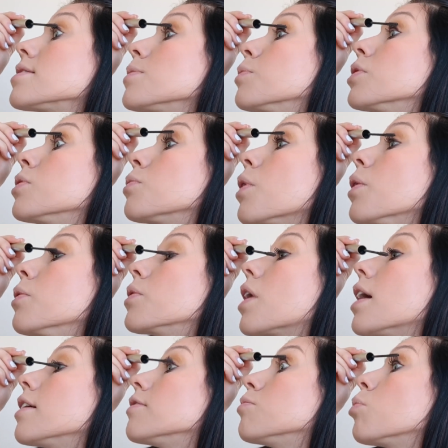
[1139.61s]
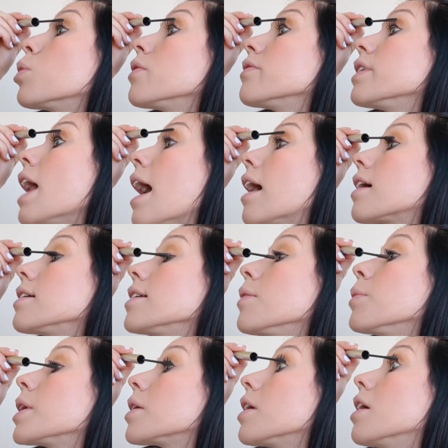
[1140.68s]
someone wrote kind of more of an
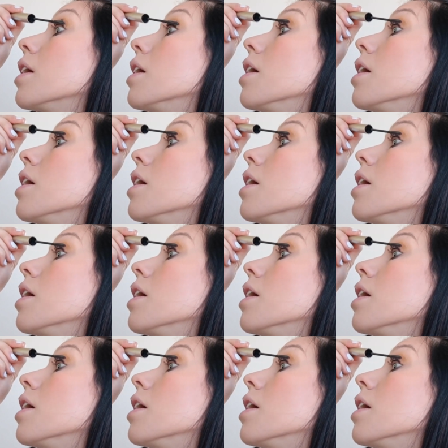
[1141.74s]
academic